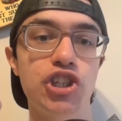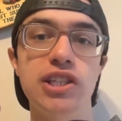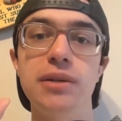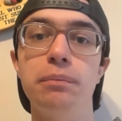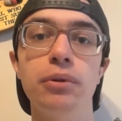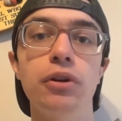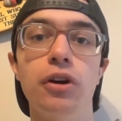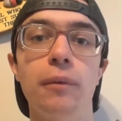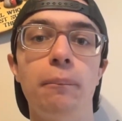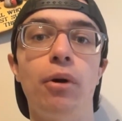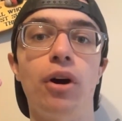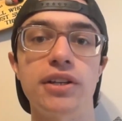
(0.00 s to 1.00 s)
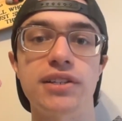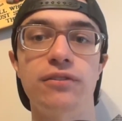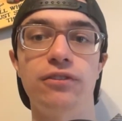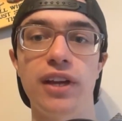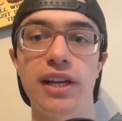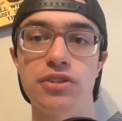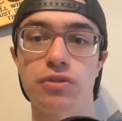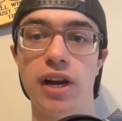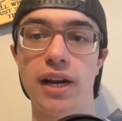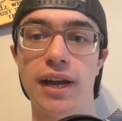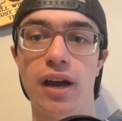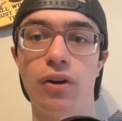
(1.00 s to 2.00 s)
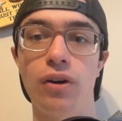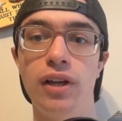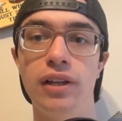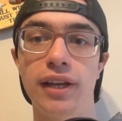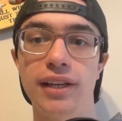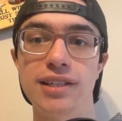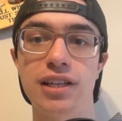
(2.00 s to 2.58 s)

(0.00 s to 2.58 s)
simpler boss phase right now. Like, is he